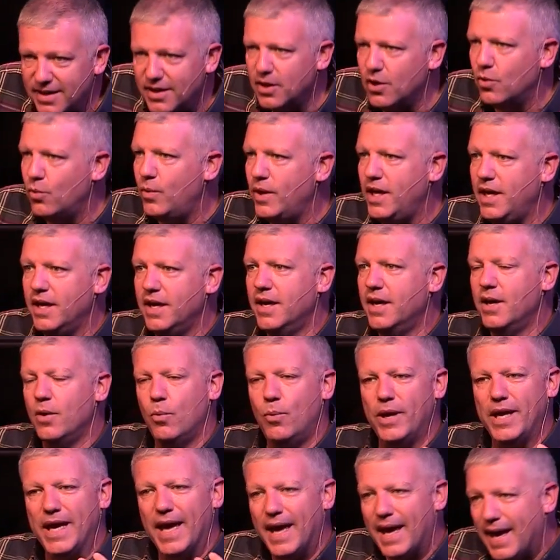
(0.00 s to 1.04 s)

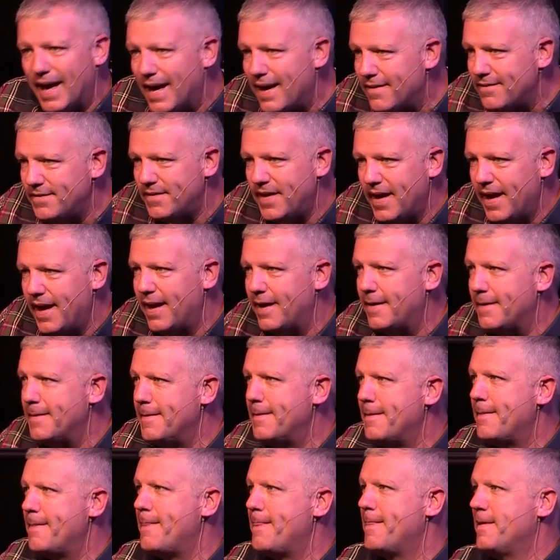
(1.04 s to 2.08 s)
We have that
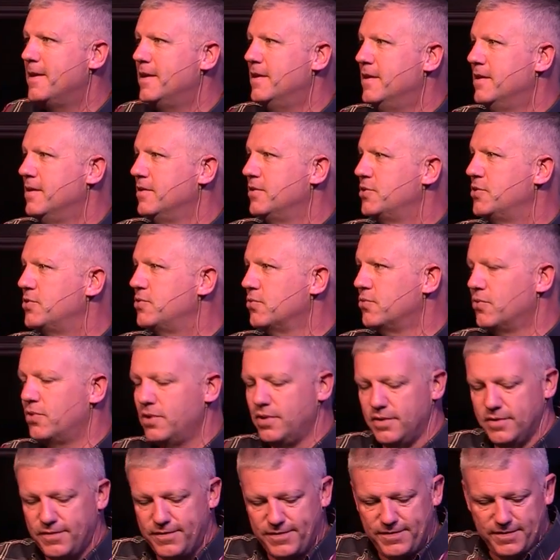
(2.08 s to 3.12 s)
sort
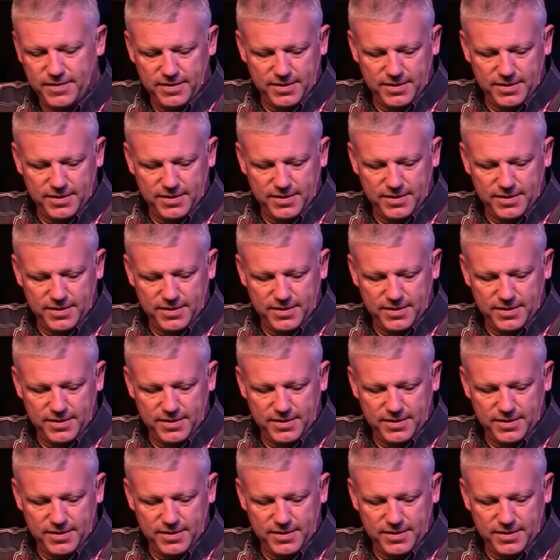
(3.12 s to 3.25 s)
of